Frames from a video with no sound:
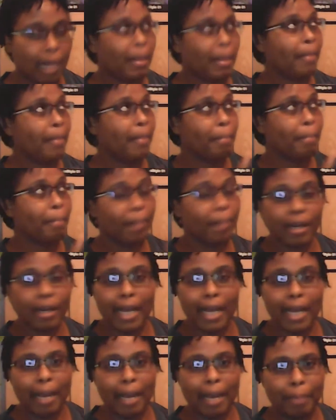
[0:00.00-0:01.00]
Like the bird
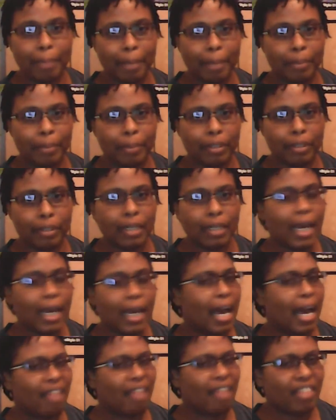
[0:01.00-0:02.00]
eye pepper,
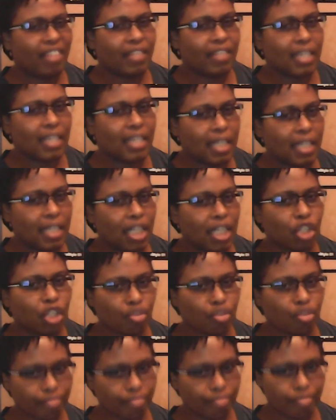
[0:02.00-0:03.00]
I've never seen it
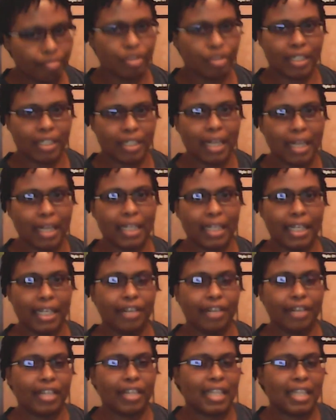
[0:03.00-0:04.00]
selling
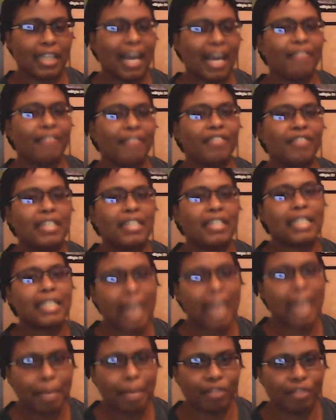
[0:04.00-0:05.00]
here. They have different
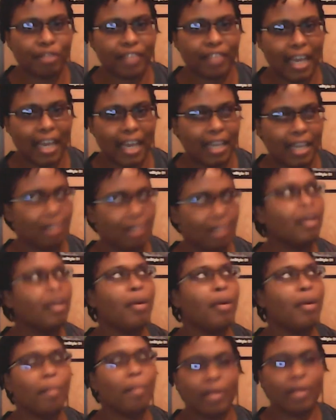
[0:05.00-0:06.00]
types of cayenne,
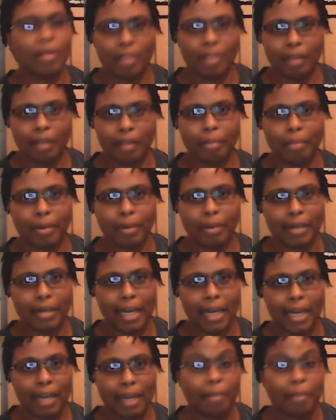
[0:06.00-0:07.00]
but not the bird
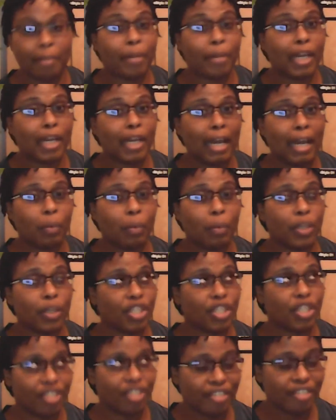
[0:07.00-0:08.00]
eye. The bird eye one
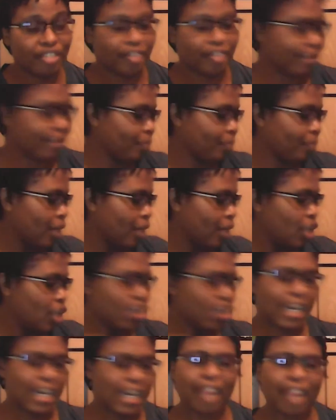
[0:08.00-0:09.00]
is different. So
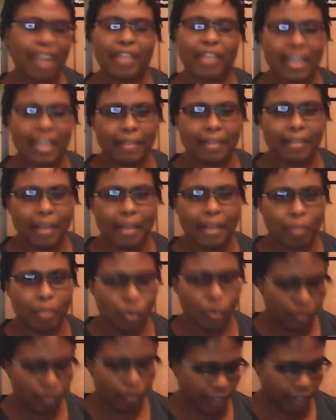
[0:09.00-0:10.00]
you can't really get them
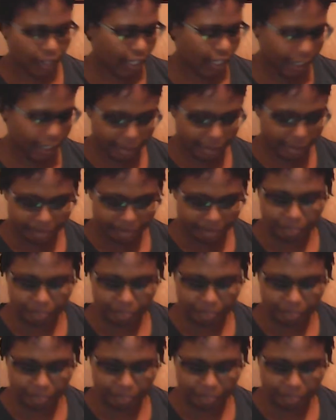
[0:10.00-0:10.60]
over here.